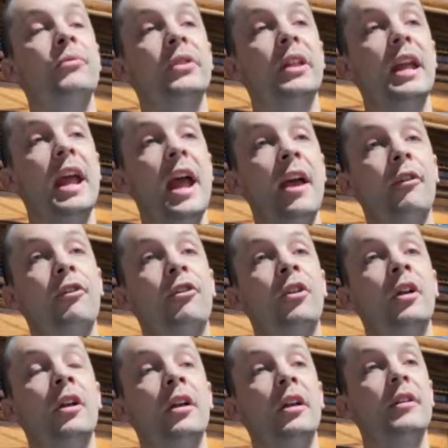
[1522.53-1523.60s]
if
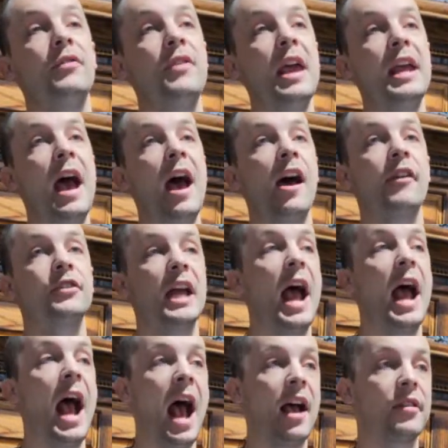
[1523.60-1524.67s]
they have
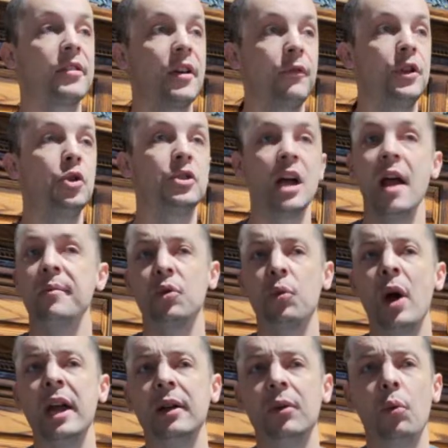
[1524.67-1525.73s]
to ask a few times,
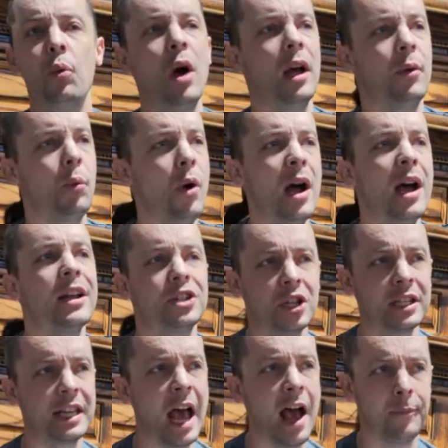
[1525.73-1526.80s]
wait, what
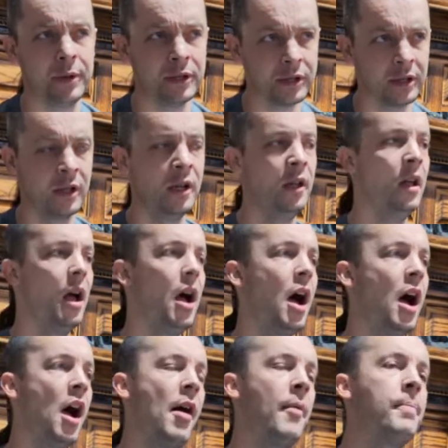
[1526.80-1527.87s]
just happened?
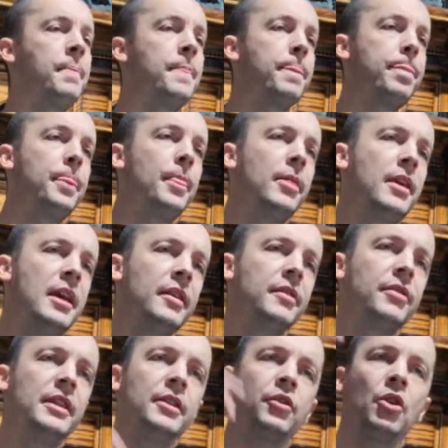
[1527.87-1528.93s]

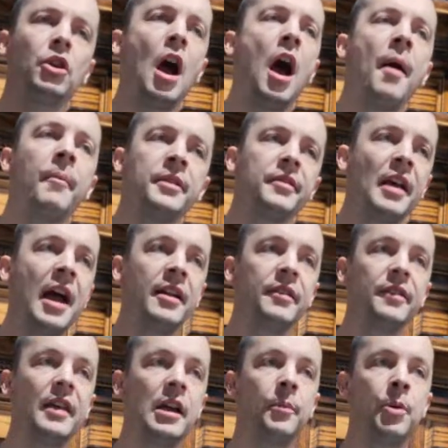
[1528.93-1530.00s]
These are common signs
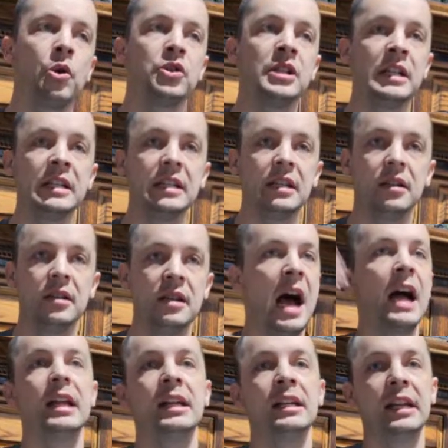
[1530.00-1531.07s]
that a person is
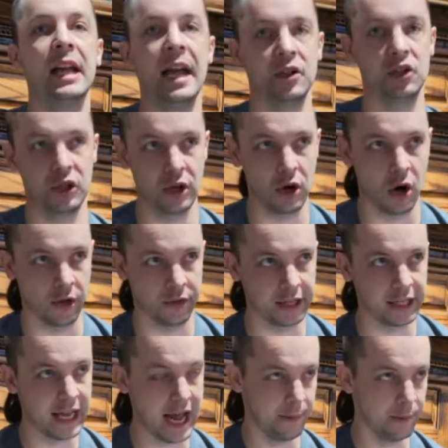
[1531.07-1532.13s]
not engaged at all in the
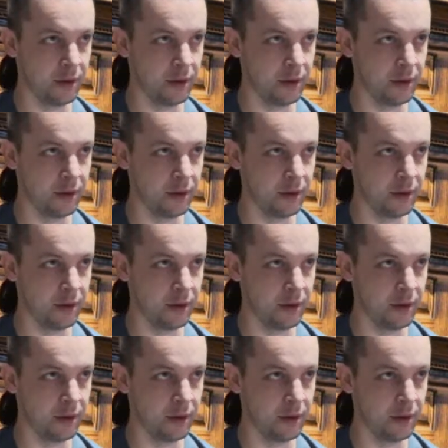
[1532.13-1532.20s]
game.